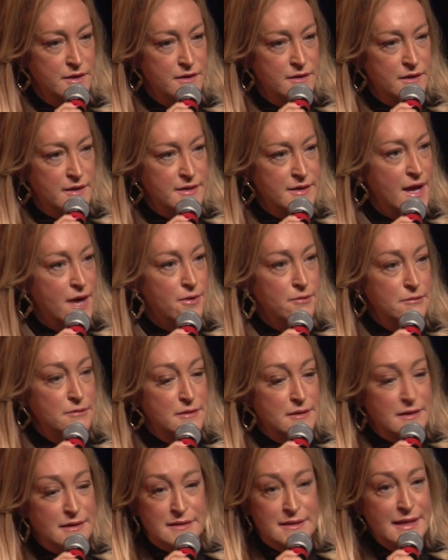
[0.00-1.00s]
Now,
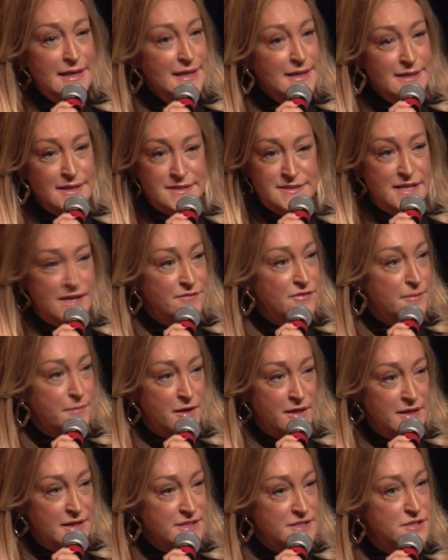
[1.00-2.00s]
Lincoln doesn't have the
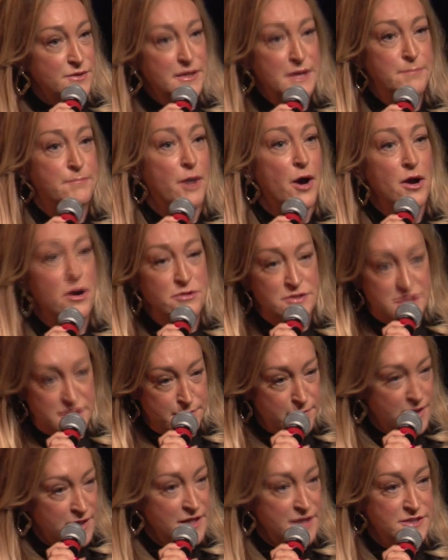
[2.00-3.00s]
money, so he borrows the
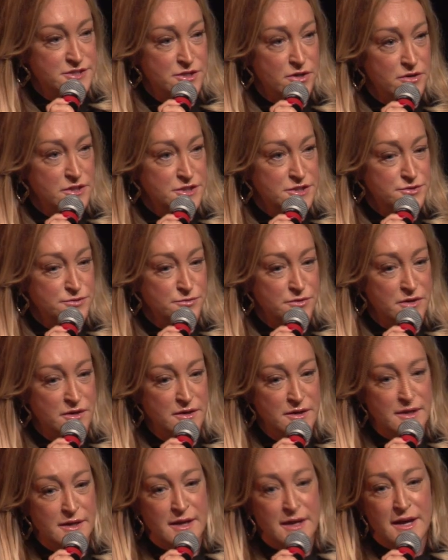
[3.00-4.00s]
money to start a store.
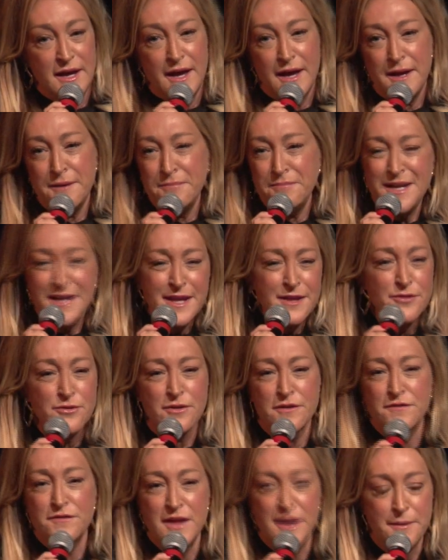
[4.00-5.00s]
And neither
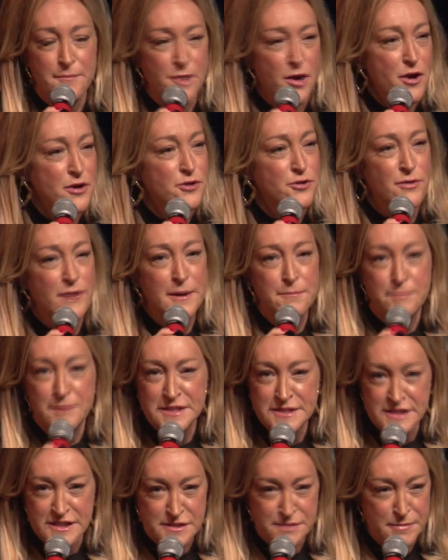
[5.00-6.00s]
of them are great
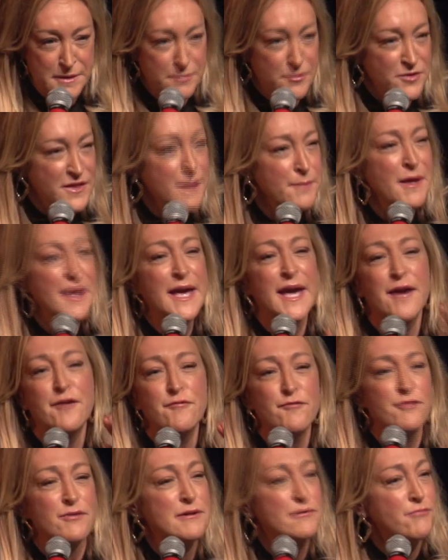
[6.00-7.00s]
business people. They make
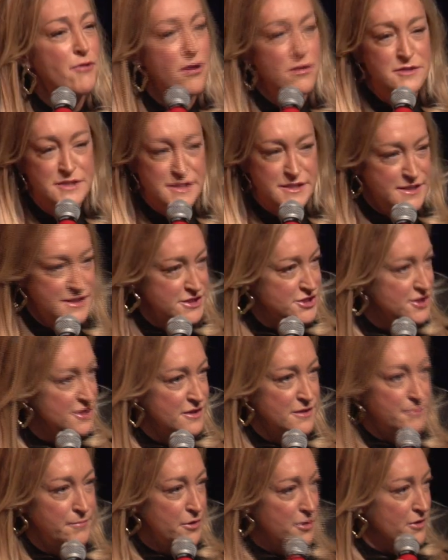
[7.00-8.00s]
every wrong decision in
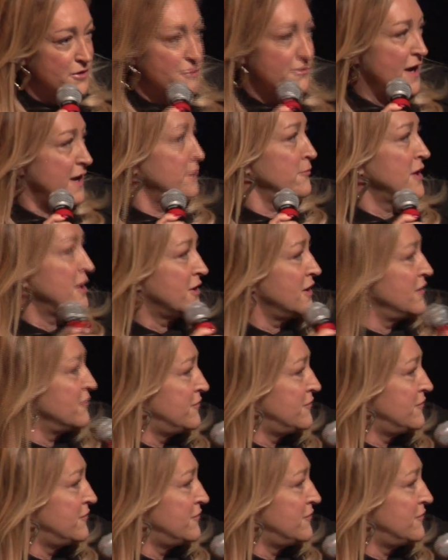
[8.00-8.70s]
the book, right? We could have